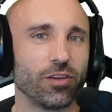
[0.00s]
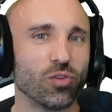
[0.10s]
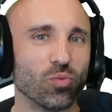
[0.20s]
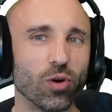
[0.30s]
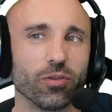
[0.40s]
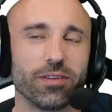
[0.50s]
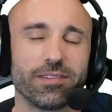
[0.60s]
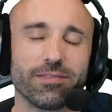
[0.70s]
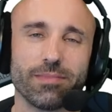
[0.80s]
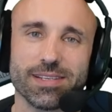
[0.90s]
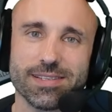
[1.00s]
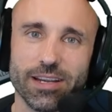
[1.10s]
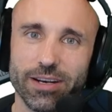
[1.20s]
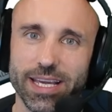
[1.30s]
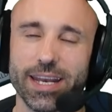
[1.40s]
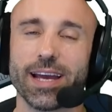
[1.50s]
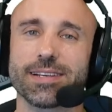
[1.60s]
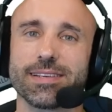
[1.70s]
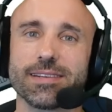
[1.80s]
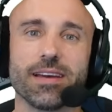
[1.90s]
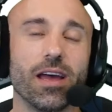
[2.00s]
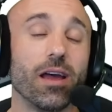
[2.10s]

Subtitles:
You won't necessarily get access,